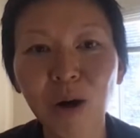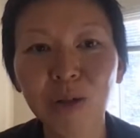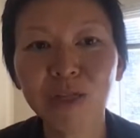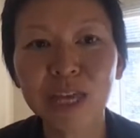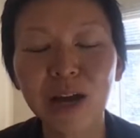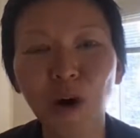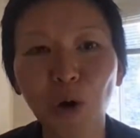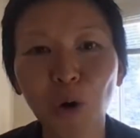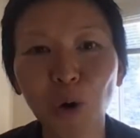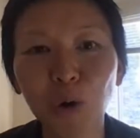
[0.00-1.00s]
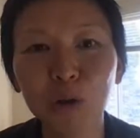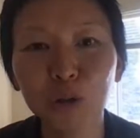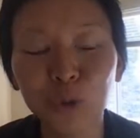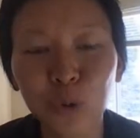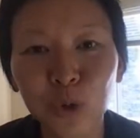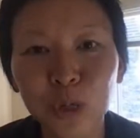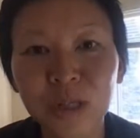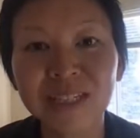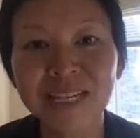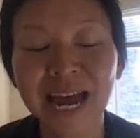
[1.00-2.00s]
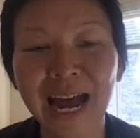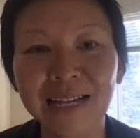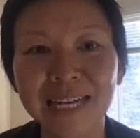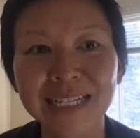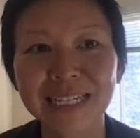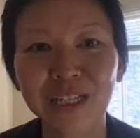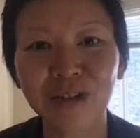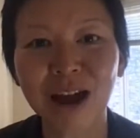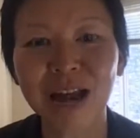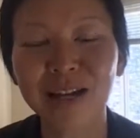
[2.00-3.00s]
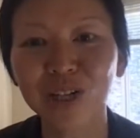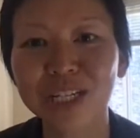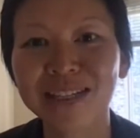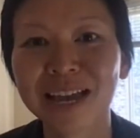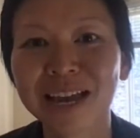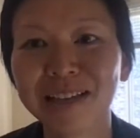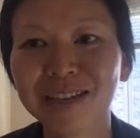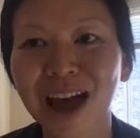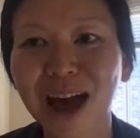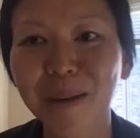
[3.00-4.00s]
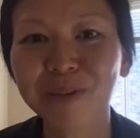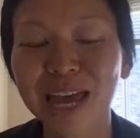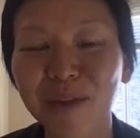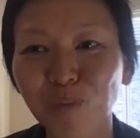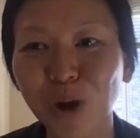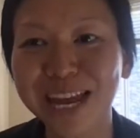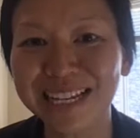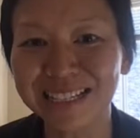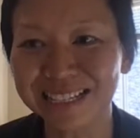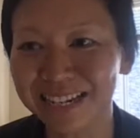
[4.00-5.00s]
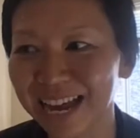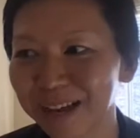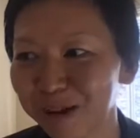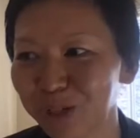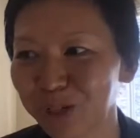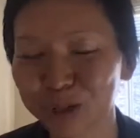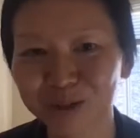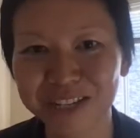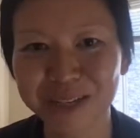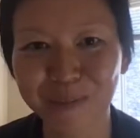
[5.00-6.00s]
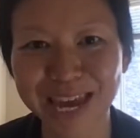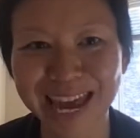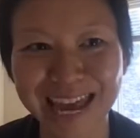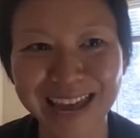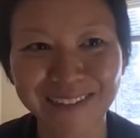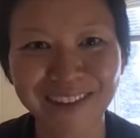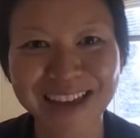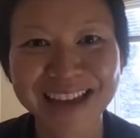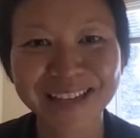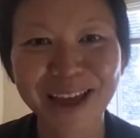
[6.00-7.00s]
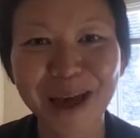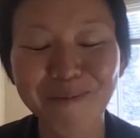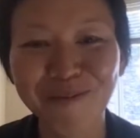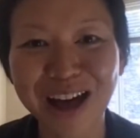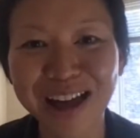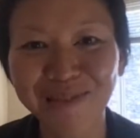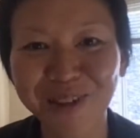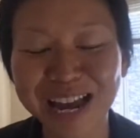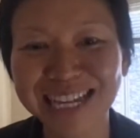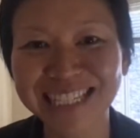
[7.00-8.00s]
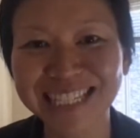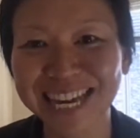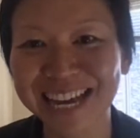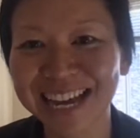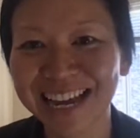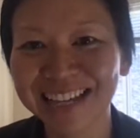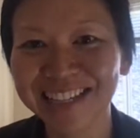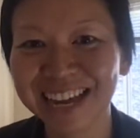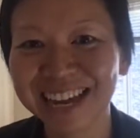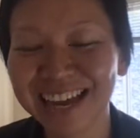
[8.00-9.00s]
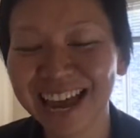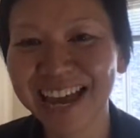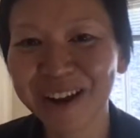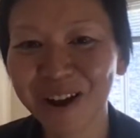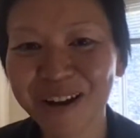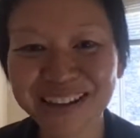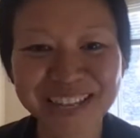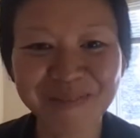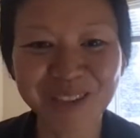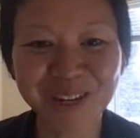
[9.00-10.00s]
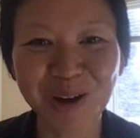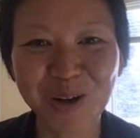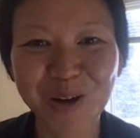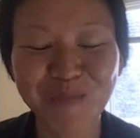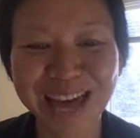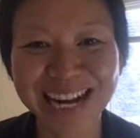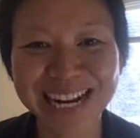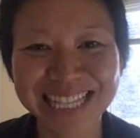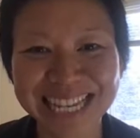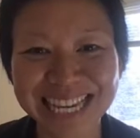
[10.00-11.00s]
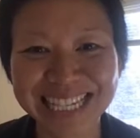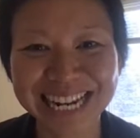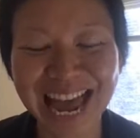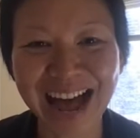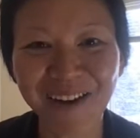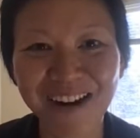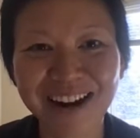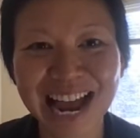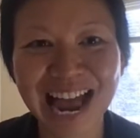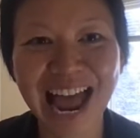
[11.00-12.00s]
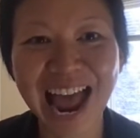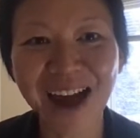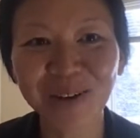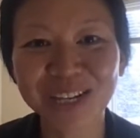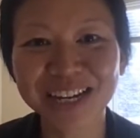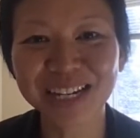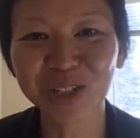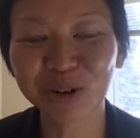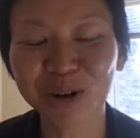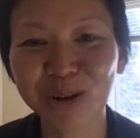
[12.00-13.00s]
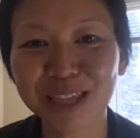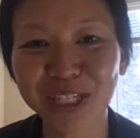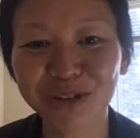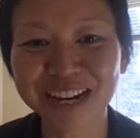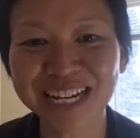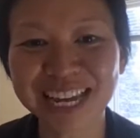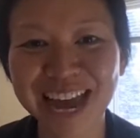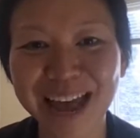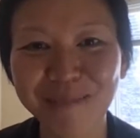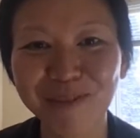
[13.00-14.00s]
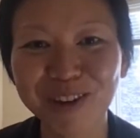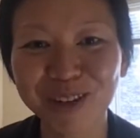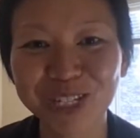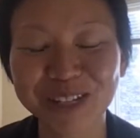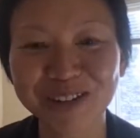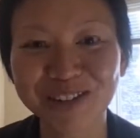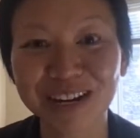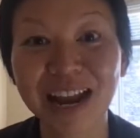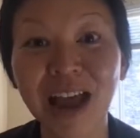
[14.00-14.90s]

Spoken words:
All the old tools, tactics, and strategies, top 10 ways to get your children to behave, top 5 ways to encourage them to go to bed at a decent hour, how to control the screen time of your children,